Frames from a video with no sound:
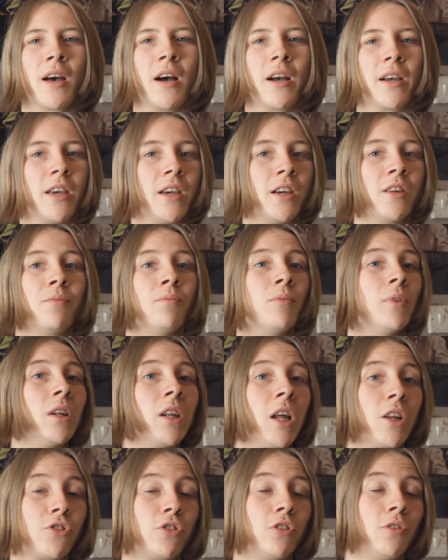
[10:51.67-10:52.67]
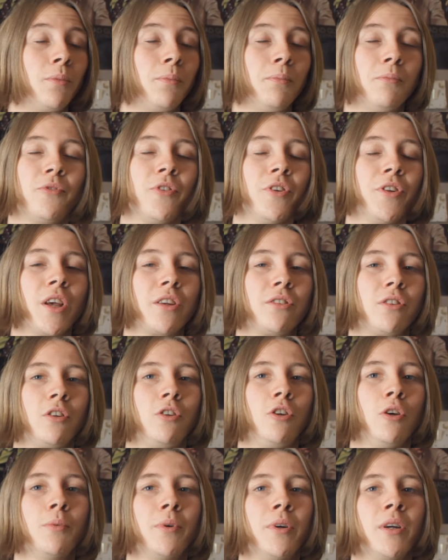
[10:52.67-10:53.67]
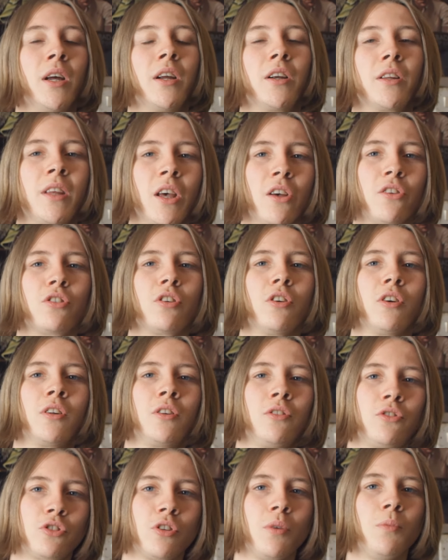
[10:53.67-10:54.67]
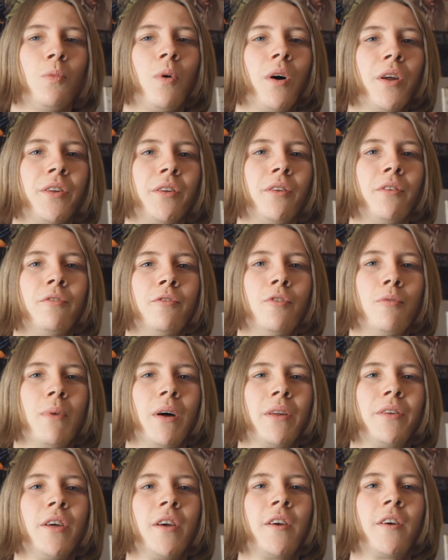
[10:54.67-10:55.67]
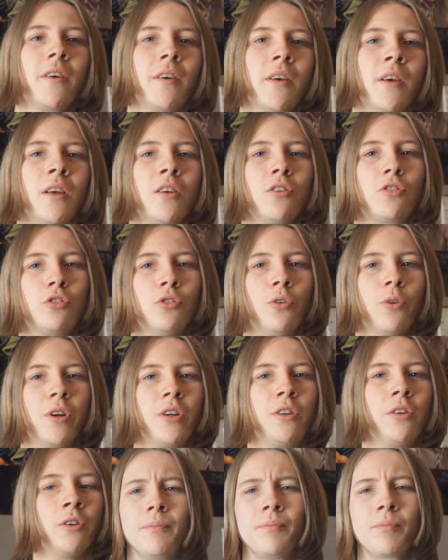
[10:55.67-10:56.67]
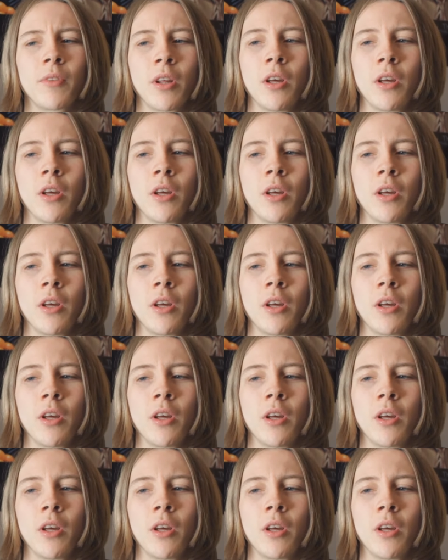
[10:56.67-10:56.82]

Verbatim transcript: Again, lots of fantastic humour, and it tells a somewhat romantic story too.